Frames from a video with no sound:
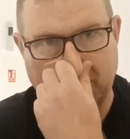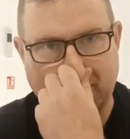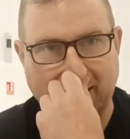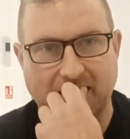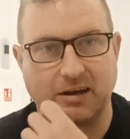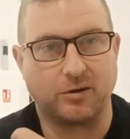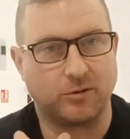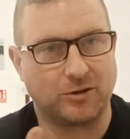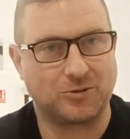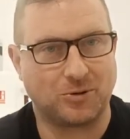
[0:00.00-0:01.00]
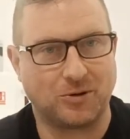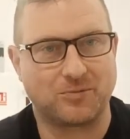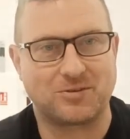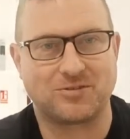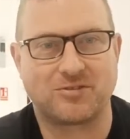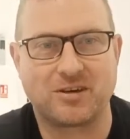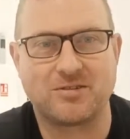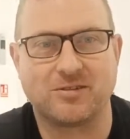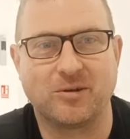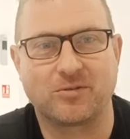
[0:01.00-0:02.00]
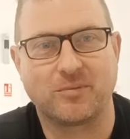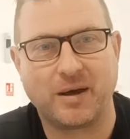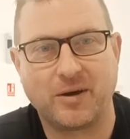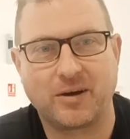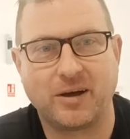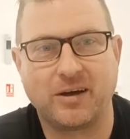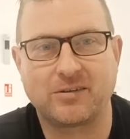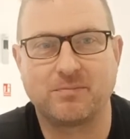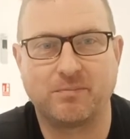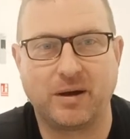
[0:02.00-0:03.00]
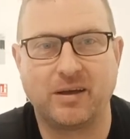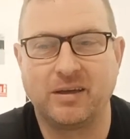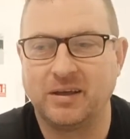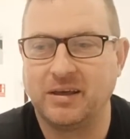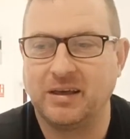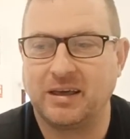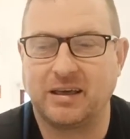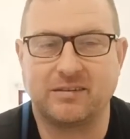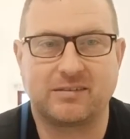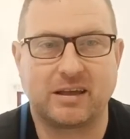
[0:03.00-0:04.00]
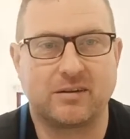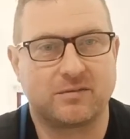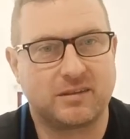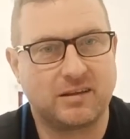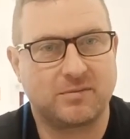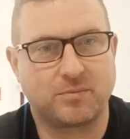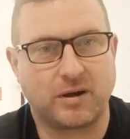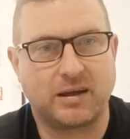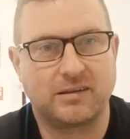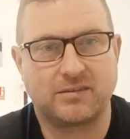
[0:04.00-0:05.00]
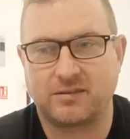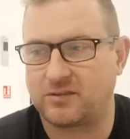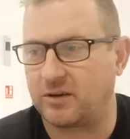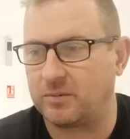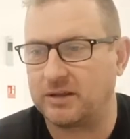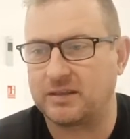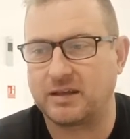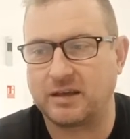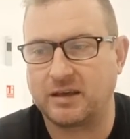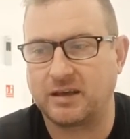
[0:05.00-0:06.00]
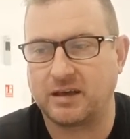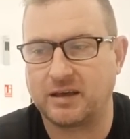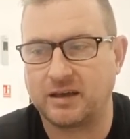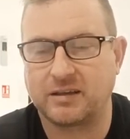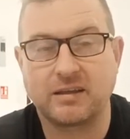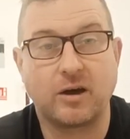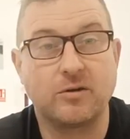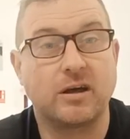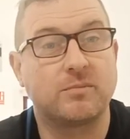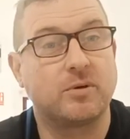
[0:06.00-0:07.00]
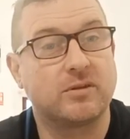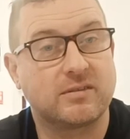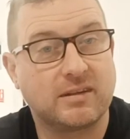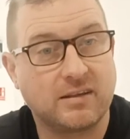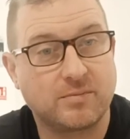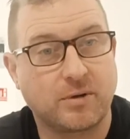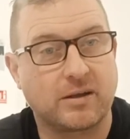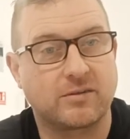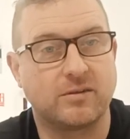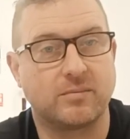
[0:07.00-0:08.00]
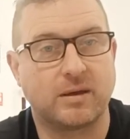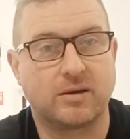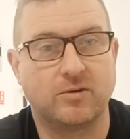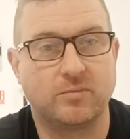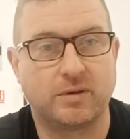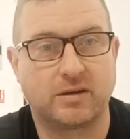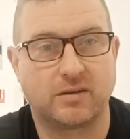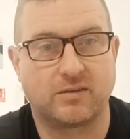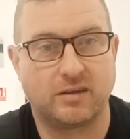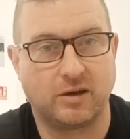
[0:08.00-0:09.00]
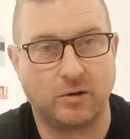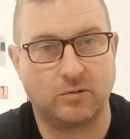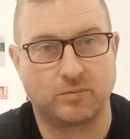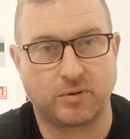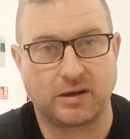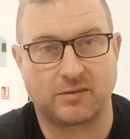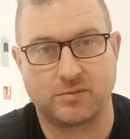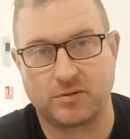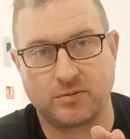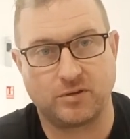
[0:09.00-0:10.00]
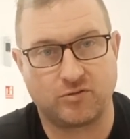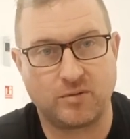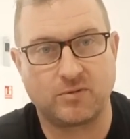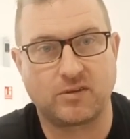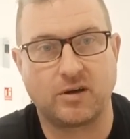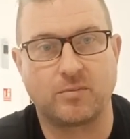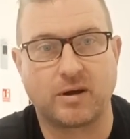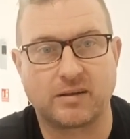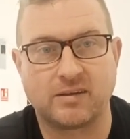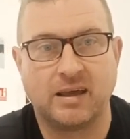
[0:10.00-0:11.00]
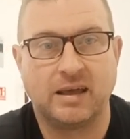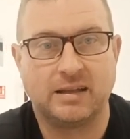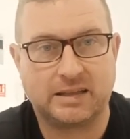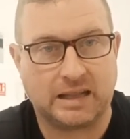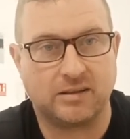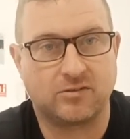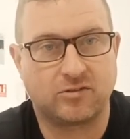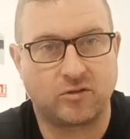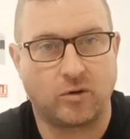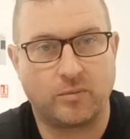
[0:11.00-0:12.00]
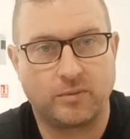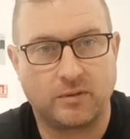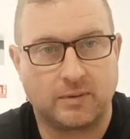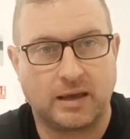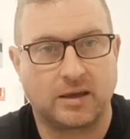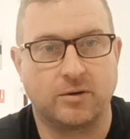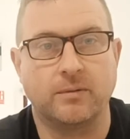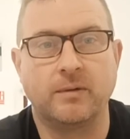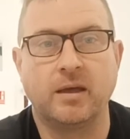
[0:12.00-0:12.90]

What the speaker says: particularly know, I do a lot of registrations, lots about cars, but instead of disc brakes, the owner had put disc brakes on the vehicle because the old brakes, which were the drum style brakes, didn't stop the vehicle.